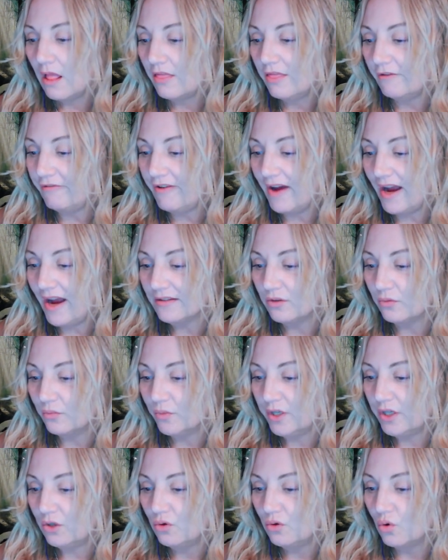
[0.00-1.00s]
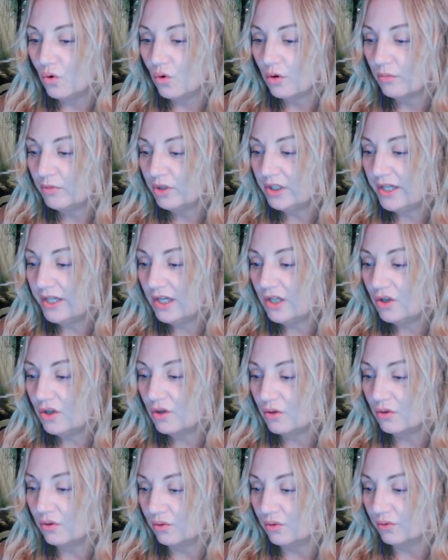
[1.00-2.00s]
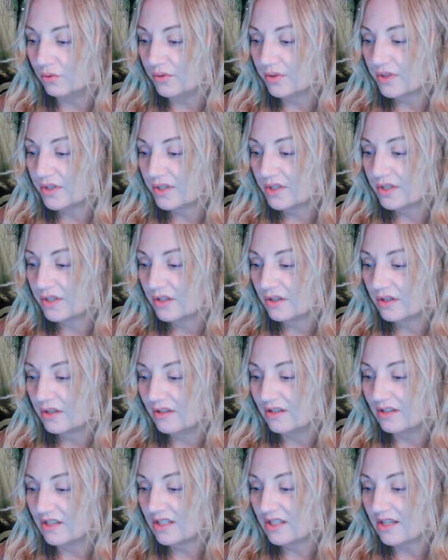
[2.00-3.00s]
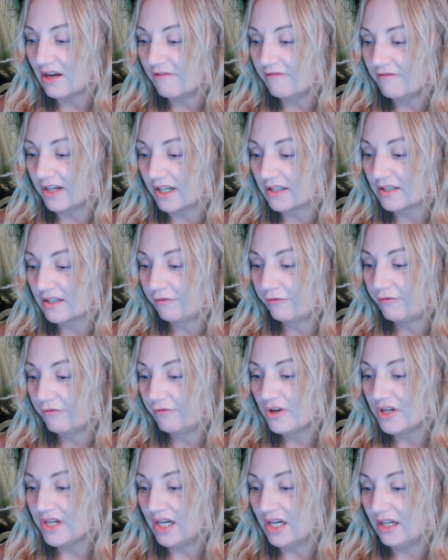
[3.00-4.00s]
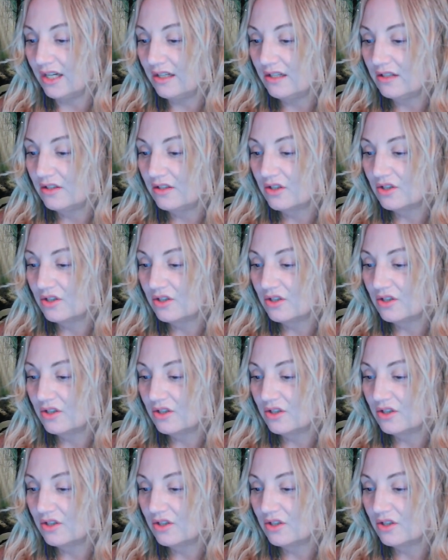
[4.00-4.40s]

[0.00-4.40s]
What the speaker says: The fact that we normally use the suffix free